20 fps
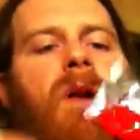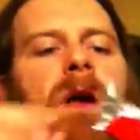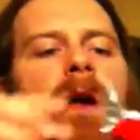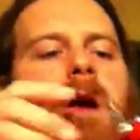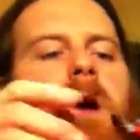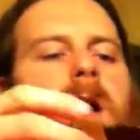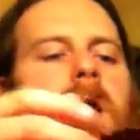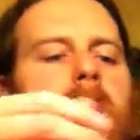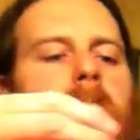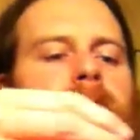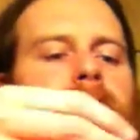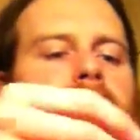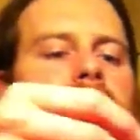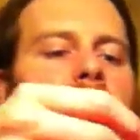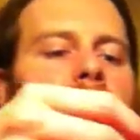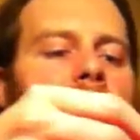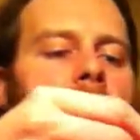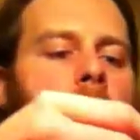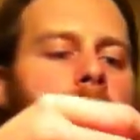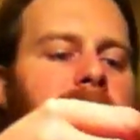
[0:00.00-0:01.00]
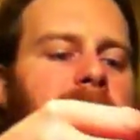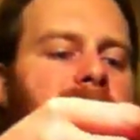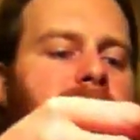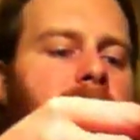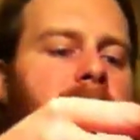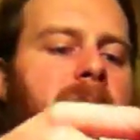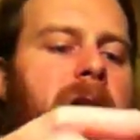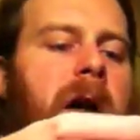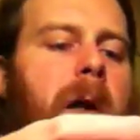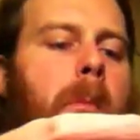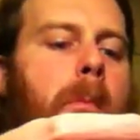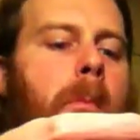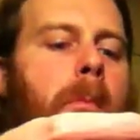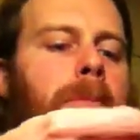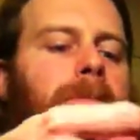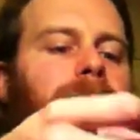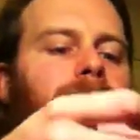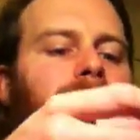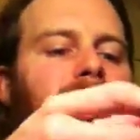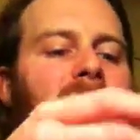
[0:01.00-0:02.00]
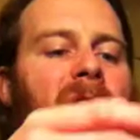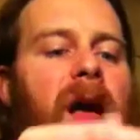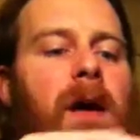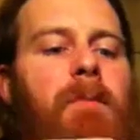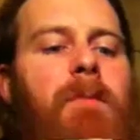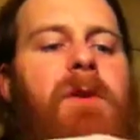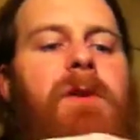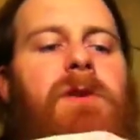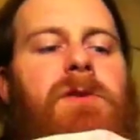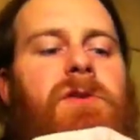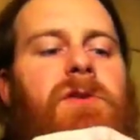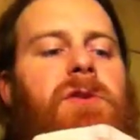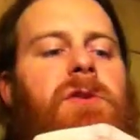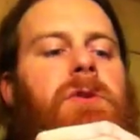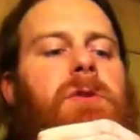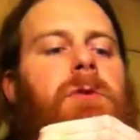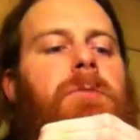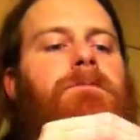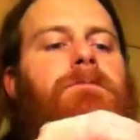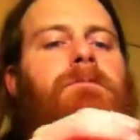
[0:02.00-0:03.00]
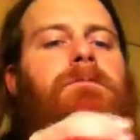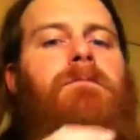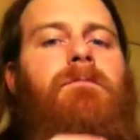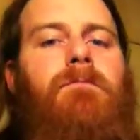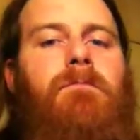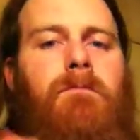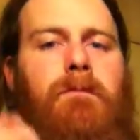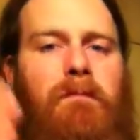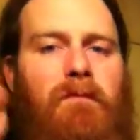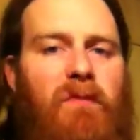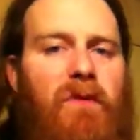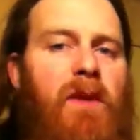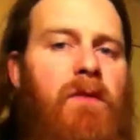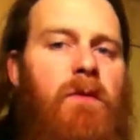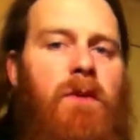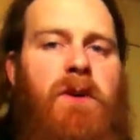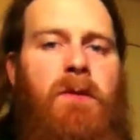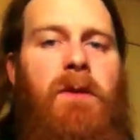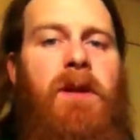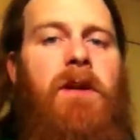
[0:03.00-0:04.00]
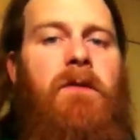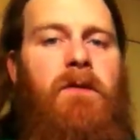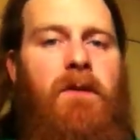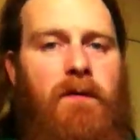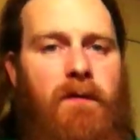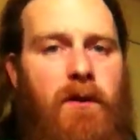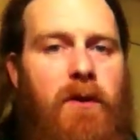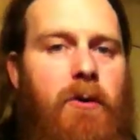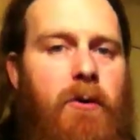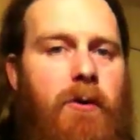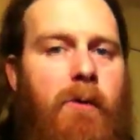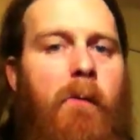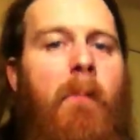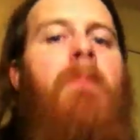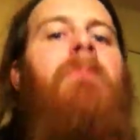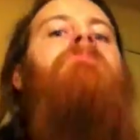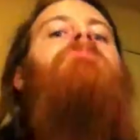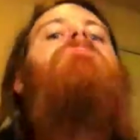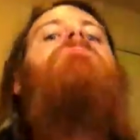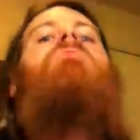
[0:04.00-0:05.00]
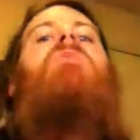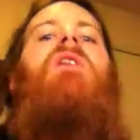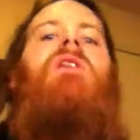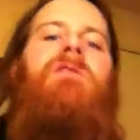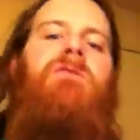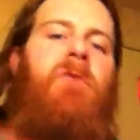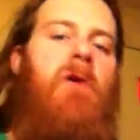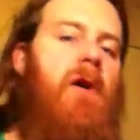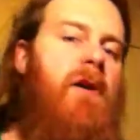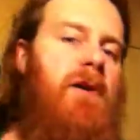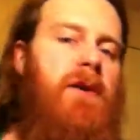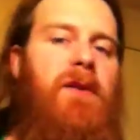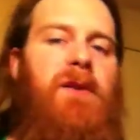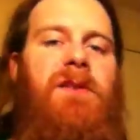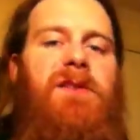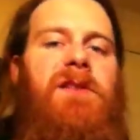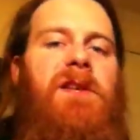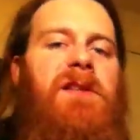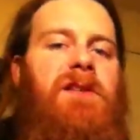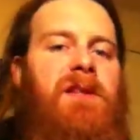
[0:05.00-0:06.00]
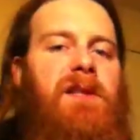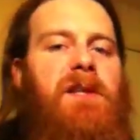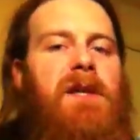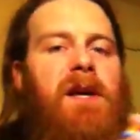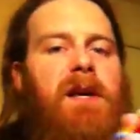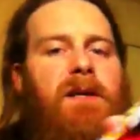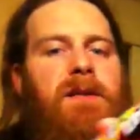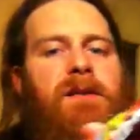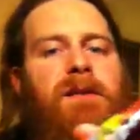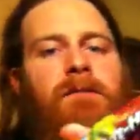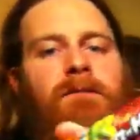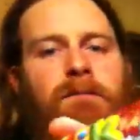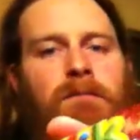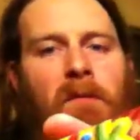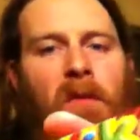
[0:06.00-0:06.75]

Ah, what's going on? I'm going to chew, for the benefit of you, as far into this as it takes.